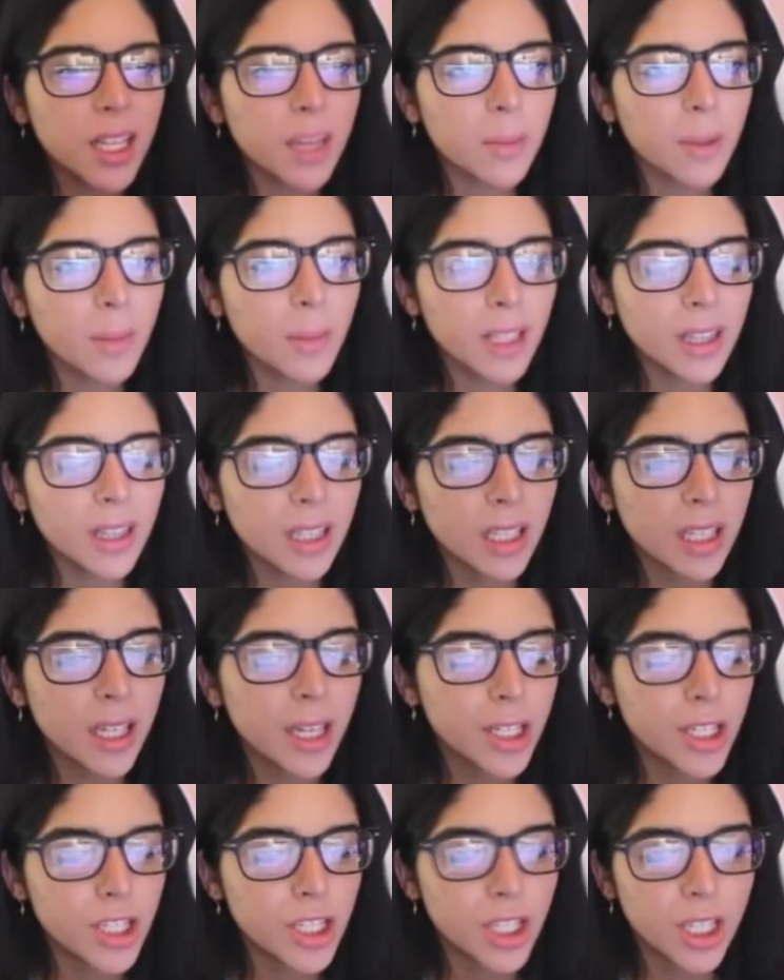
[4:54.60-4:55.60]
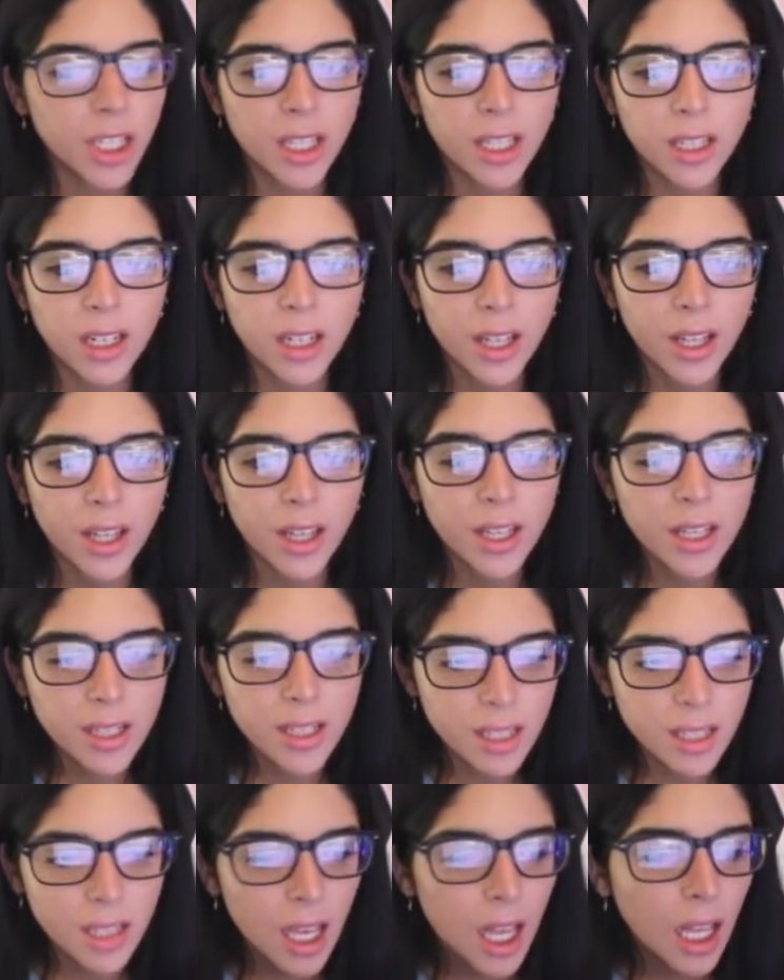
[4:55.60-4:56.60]
I'm gonna make the kitchen in
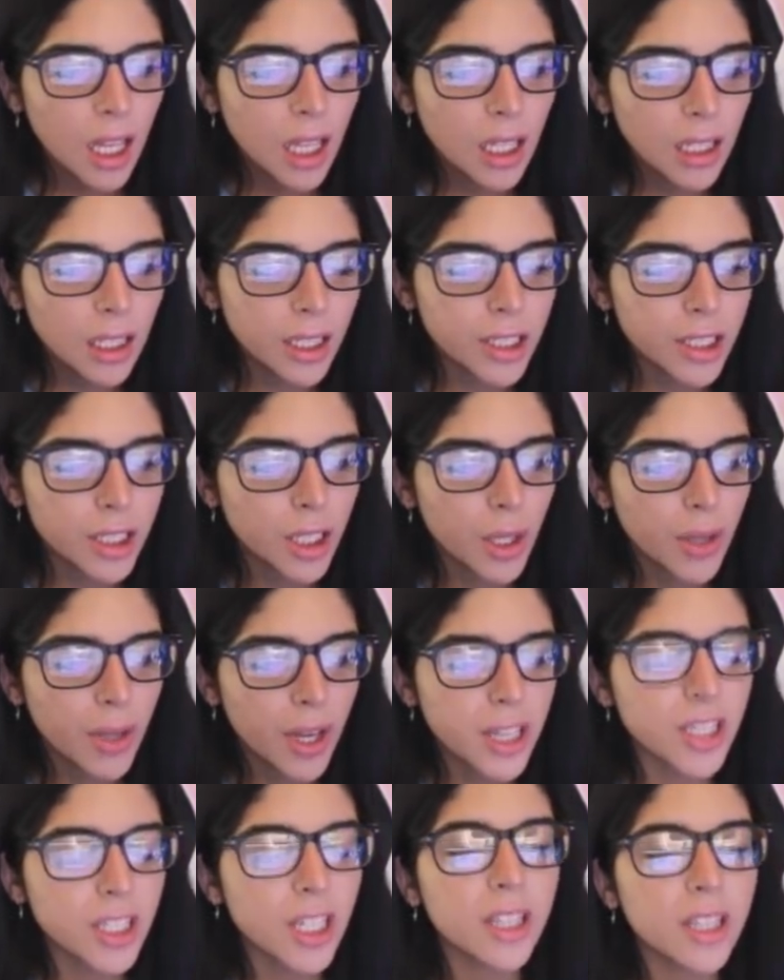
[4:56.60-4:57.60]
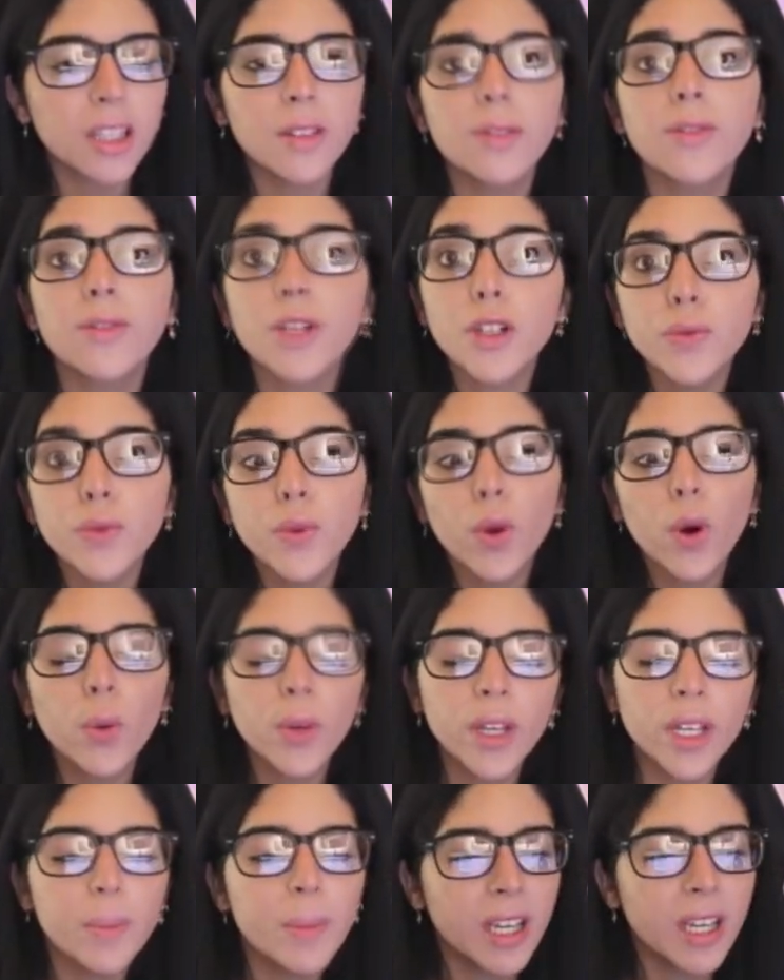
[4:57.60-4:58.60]
this little location. I think the first floor
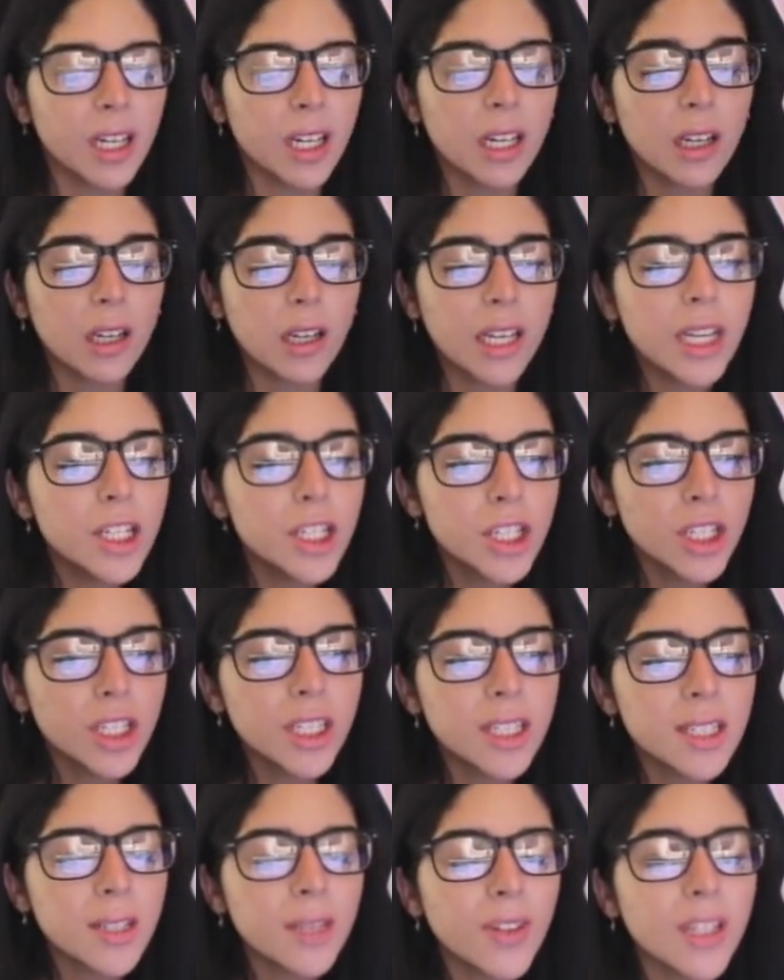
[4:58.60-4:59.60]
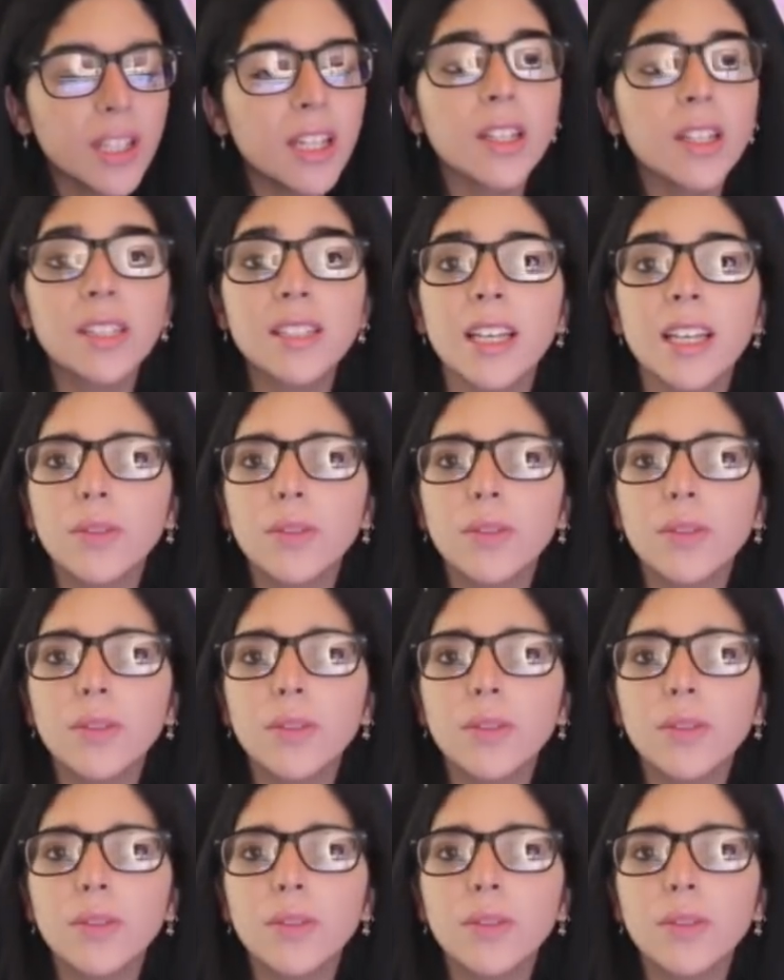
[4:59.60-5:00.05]
we can make it a kitchen and stuff like that. And the second